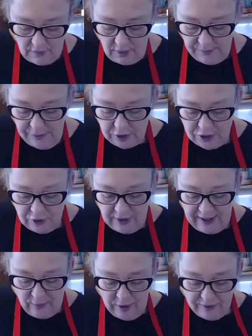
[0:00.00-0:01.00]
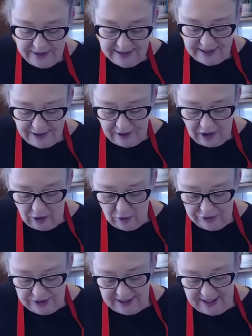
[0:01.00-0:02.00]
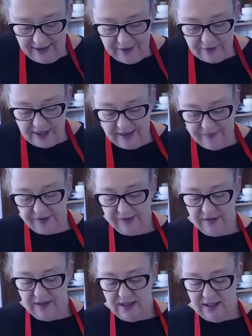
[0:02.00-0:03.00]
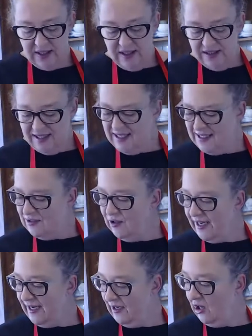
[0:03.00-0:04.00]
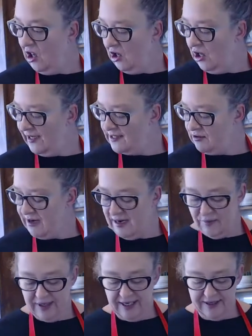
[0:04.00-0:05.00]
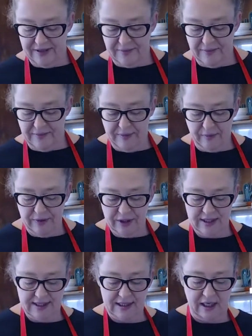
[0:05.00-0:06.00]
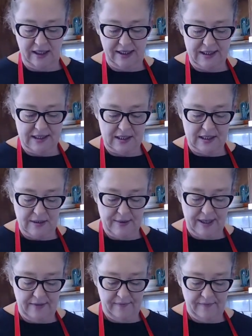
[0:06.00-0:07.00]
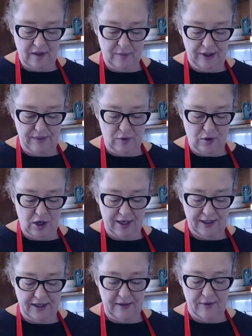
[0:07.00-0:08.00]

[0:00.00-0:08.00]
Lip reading: I'm not sure how well these are going to hold together even. It's just looking a lot like scrambled egg at the moment, which is slightly disturbing. I'm putting more coconut